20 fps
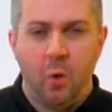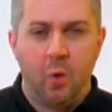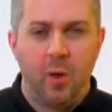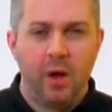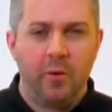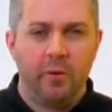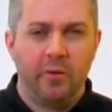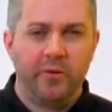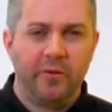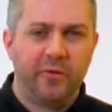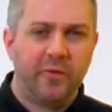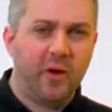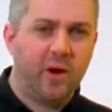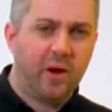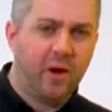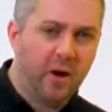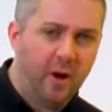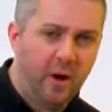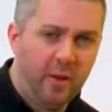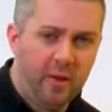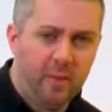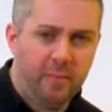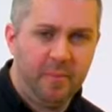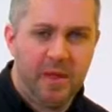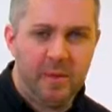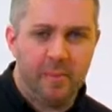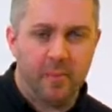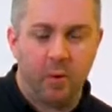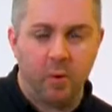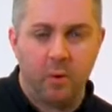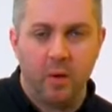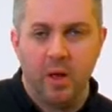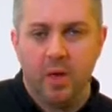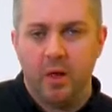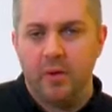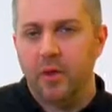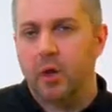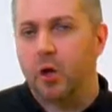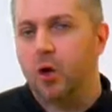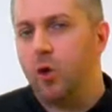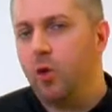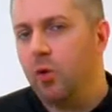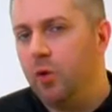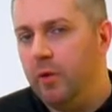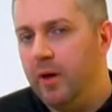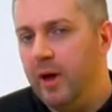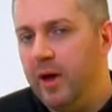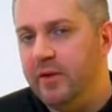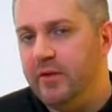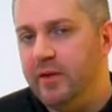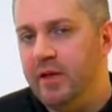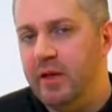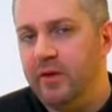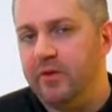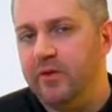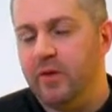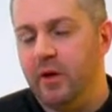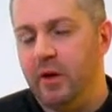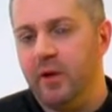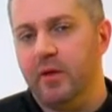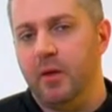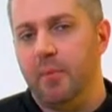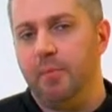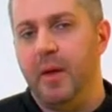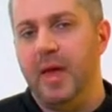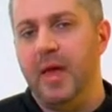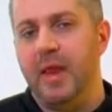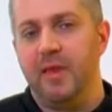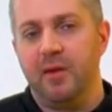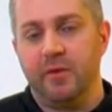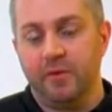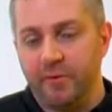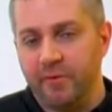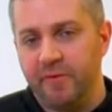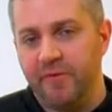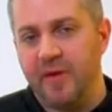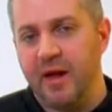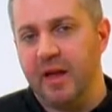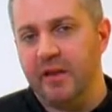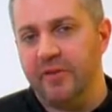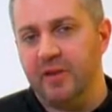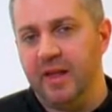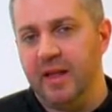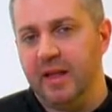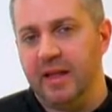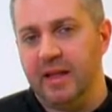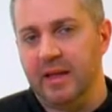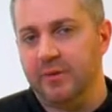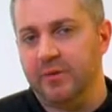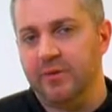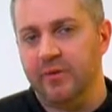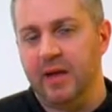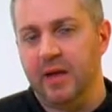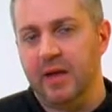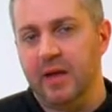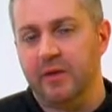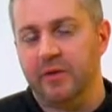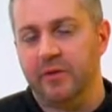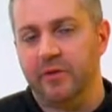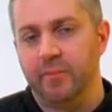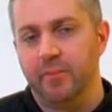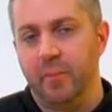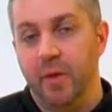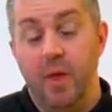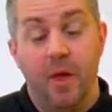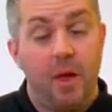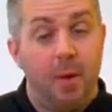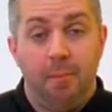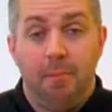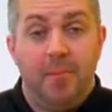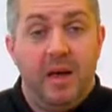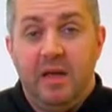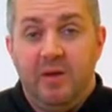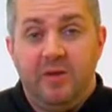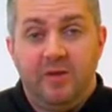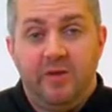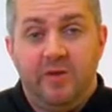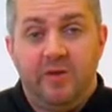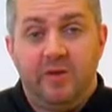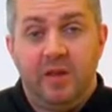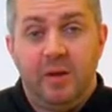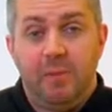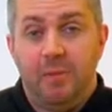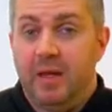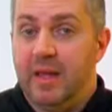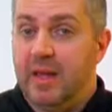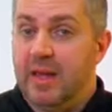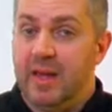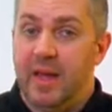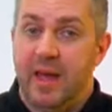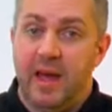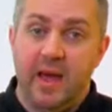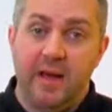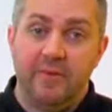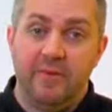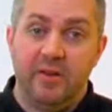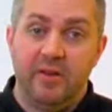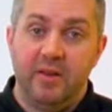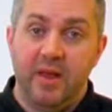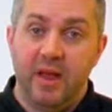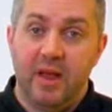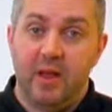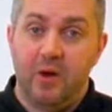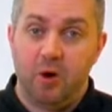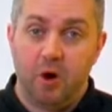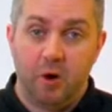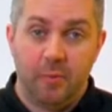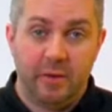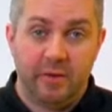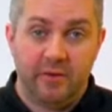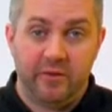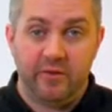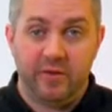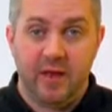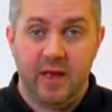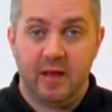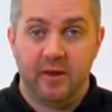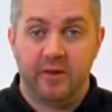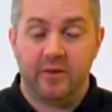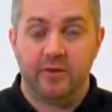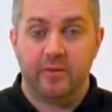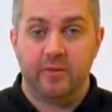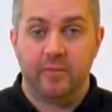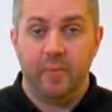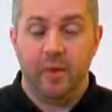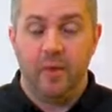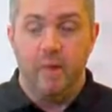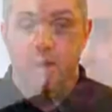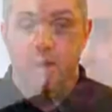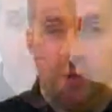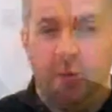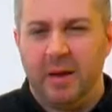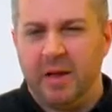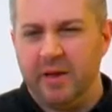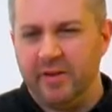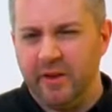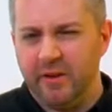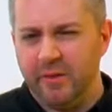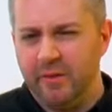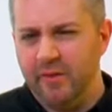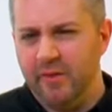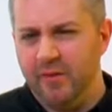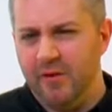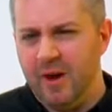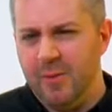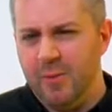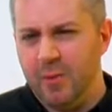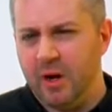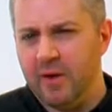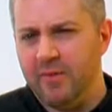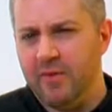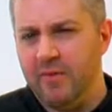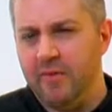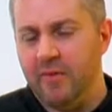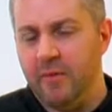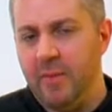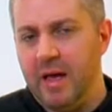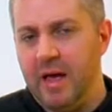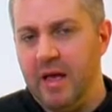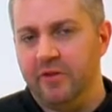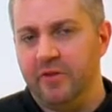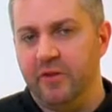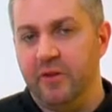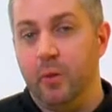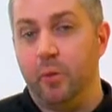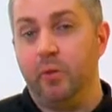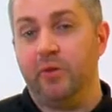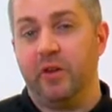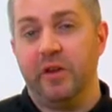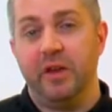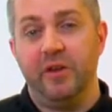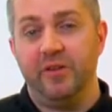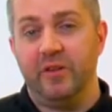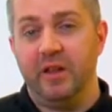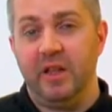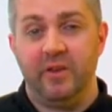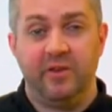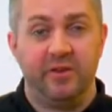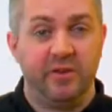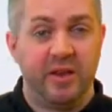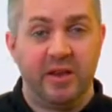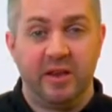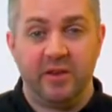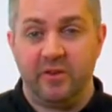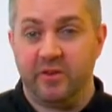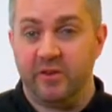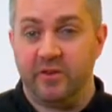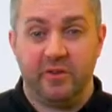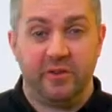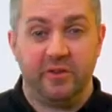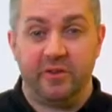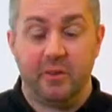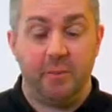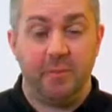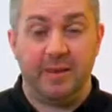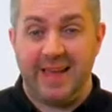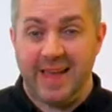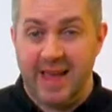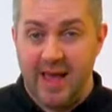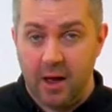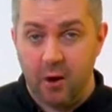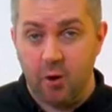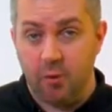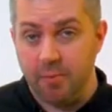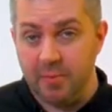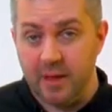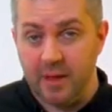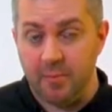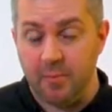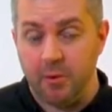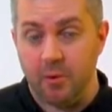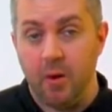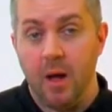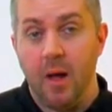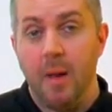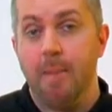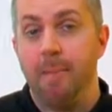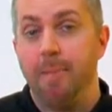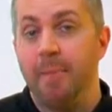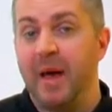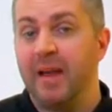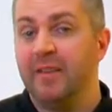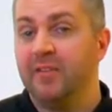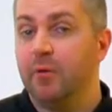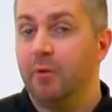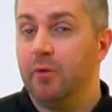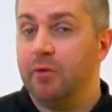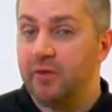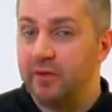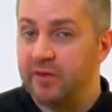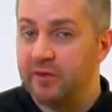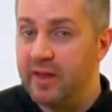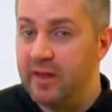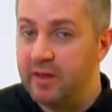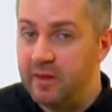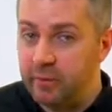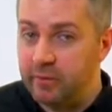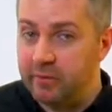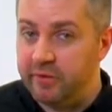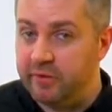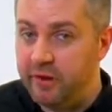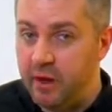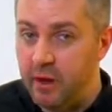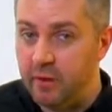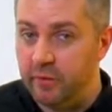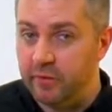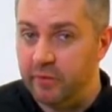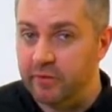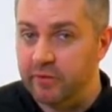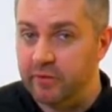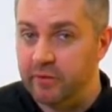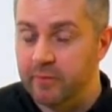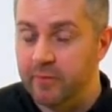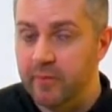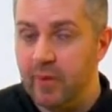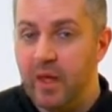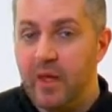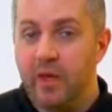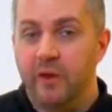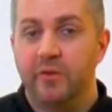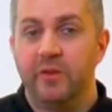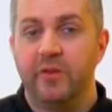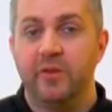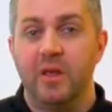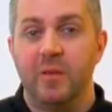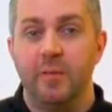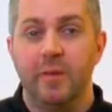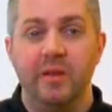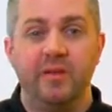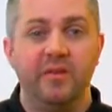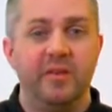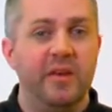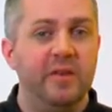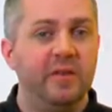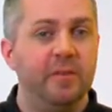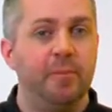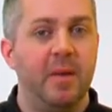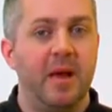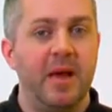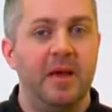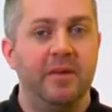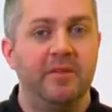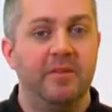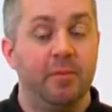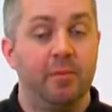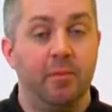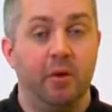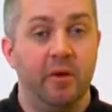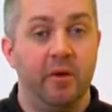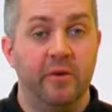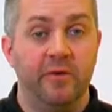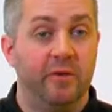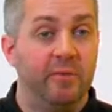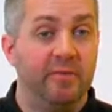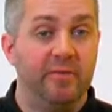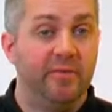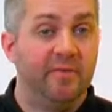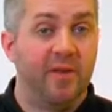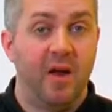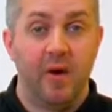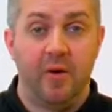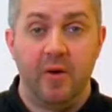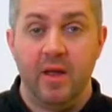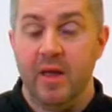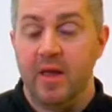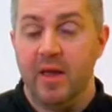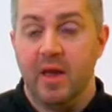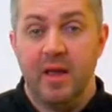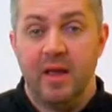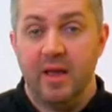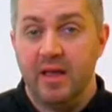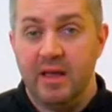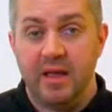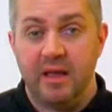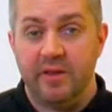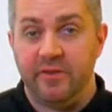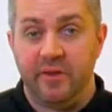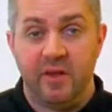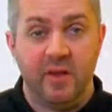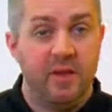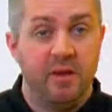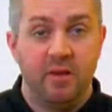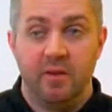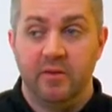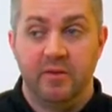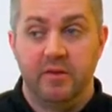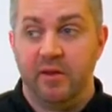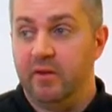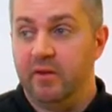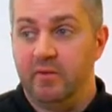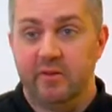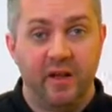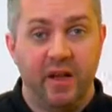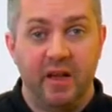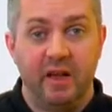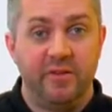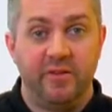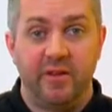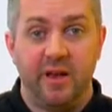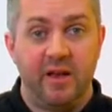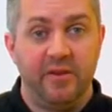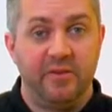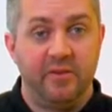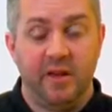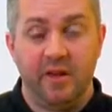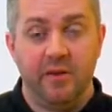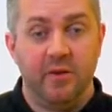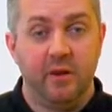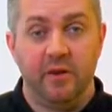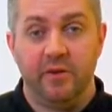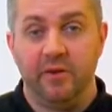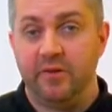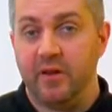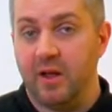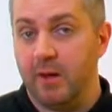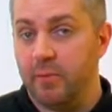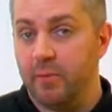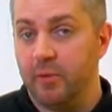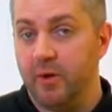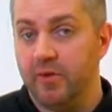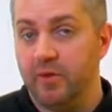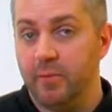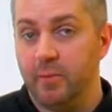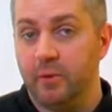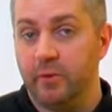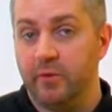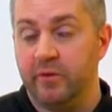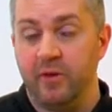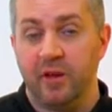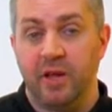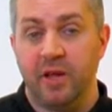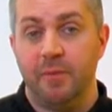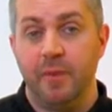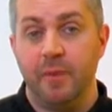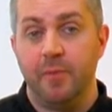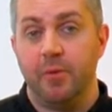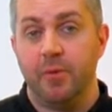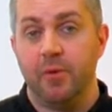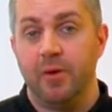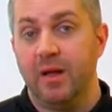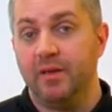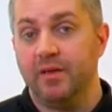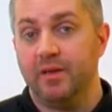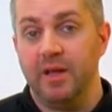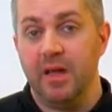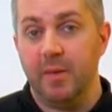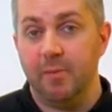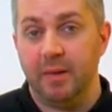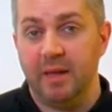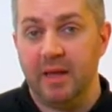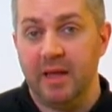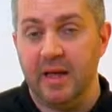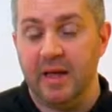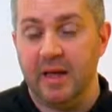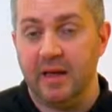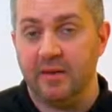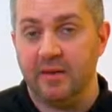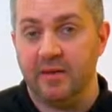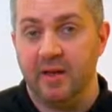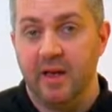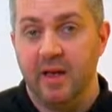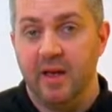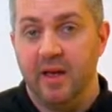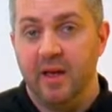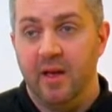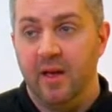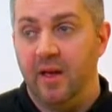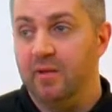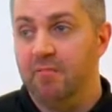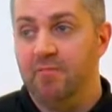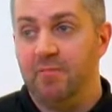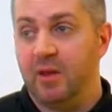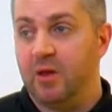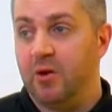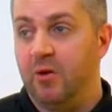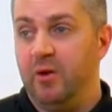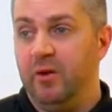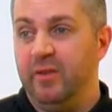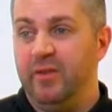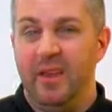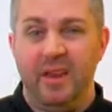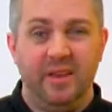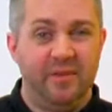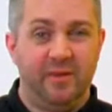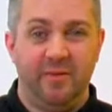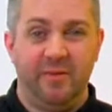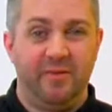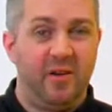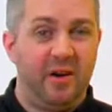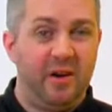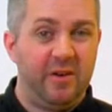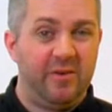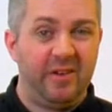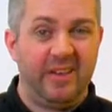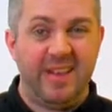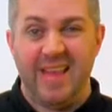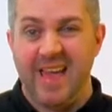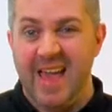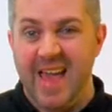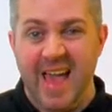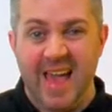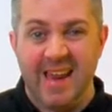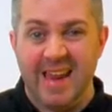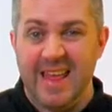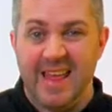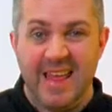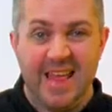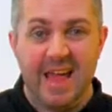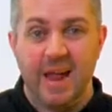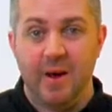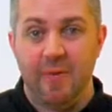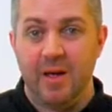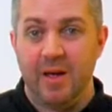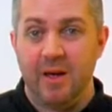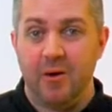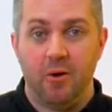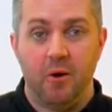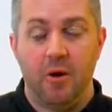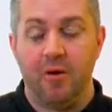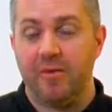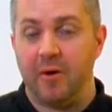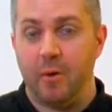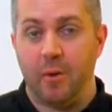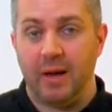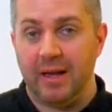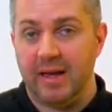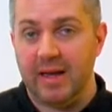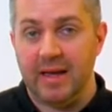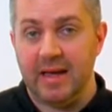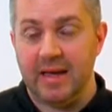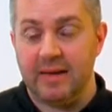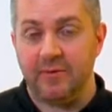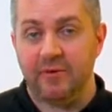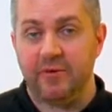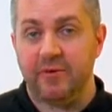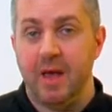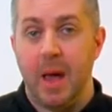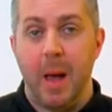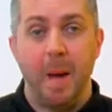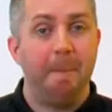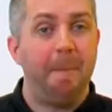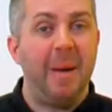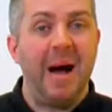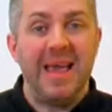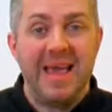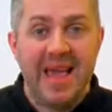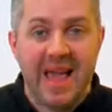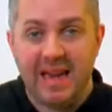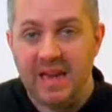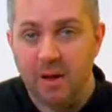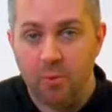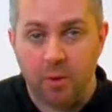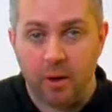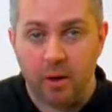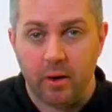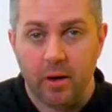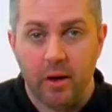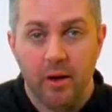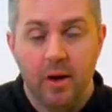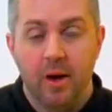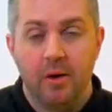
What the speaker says: whereas for other people, the core ideas that underpin this fascinating life science might just seem like everyday common sense. Because as a framework of information that was initially designed just to simply help people better understand themselves, CBT is based upon some very easy to digest and understand principles that can be practically applied in the context of virtually any area of our lives by anyone,